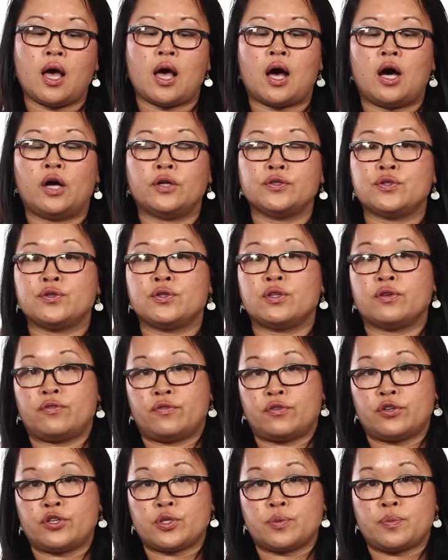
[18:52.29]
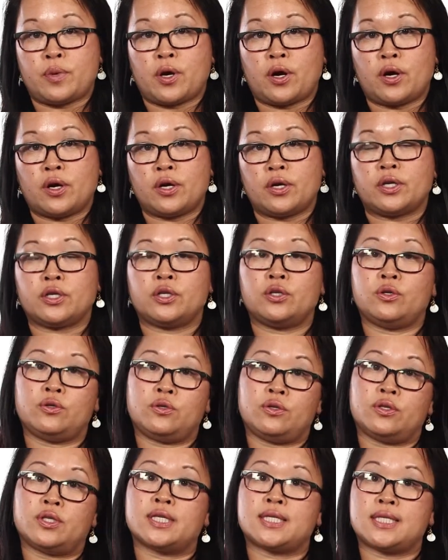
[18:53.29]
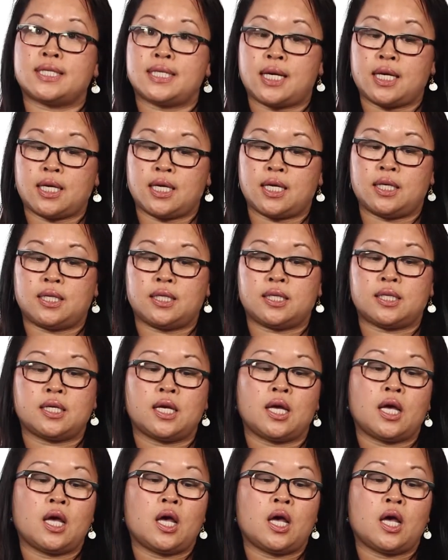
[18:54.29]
I'll do the first part, you do the second.